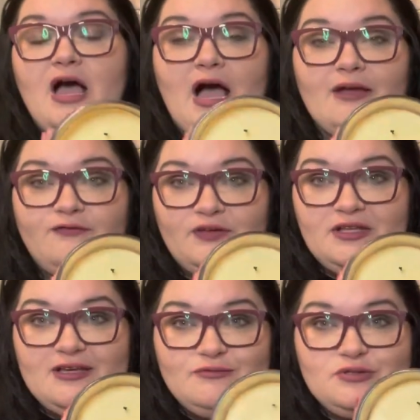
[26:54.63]
I feel
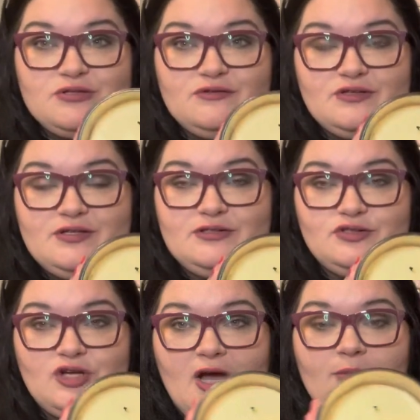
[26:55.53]
like I'm doing a really good
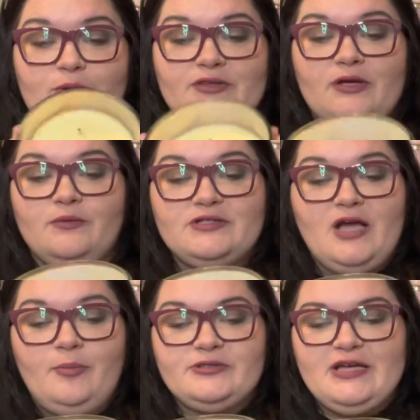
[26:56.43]
job, but there was a
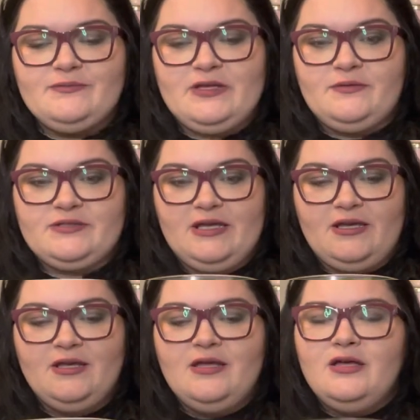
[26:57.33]
couple times I was like,